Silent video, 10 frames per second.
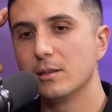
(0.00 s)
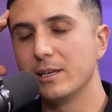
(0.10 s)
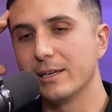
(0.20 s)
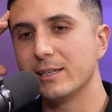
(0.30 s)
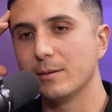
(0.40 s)

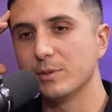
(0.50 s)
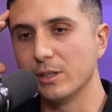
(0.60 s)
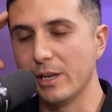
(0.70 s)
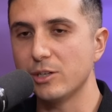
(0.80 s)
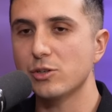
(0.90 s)
they attempt a
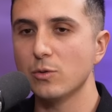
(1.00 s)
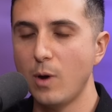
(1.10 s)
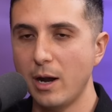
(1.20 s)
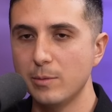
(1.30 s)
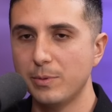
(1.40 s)

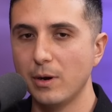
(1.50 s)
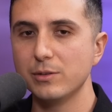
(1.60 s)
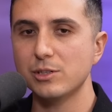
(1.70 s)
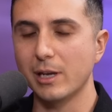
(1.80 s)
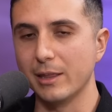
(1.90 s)
nationwide
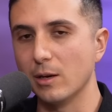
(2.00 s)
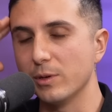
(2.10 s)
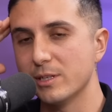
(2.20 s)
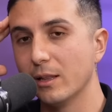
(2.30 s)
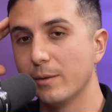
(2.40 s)
approach, and then
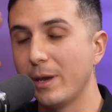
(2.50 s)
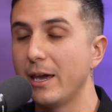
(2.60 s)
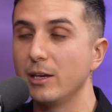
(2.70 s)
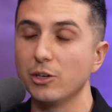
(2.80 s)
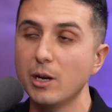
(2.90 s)
we tell them,
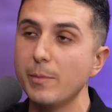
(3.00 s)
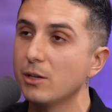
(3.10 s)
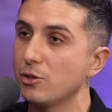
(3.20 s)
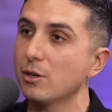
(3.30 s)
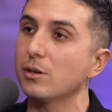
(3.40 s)
hey, you got to
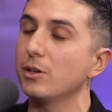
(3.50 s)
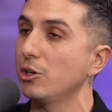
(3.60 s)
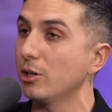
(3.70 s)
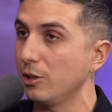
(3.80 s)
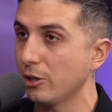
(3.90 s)
make sure
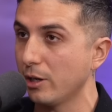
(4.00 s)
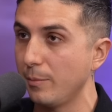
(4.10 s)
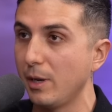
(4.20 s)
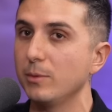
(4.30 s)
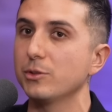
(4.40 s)
that you're going
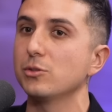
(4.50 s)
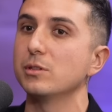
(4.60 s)
to be able to